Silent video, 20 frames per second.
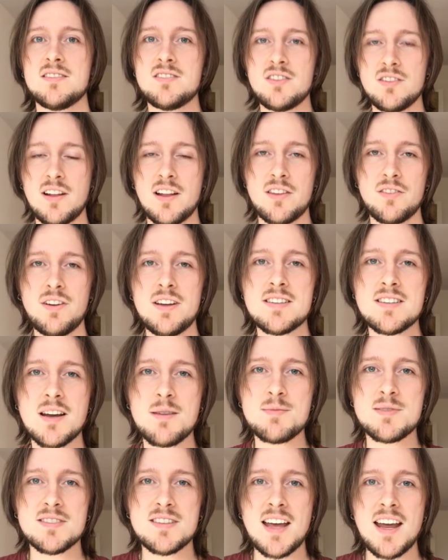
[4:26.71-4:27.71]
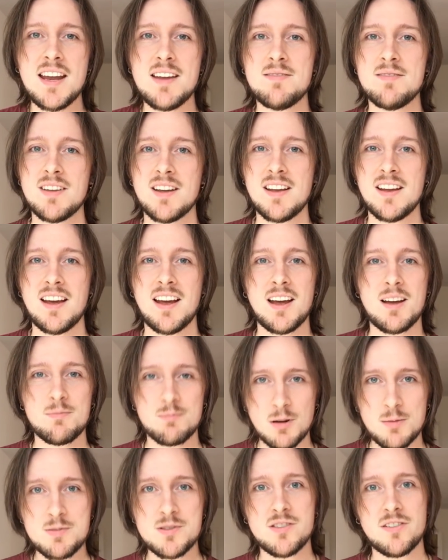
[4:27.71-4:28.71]
Do that three times a day and
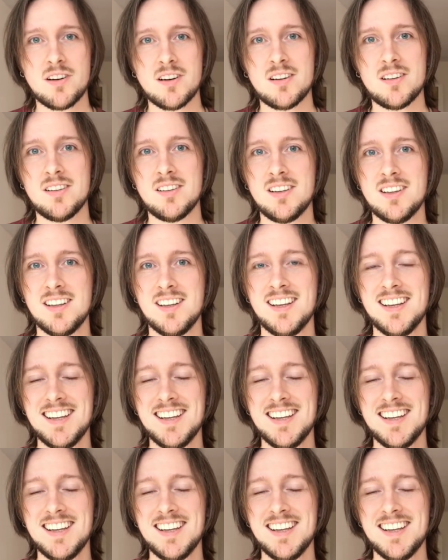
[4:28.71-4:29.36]
Bob's your uncle.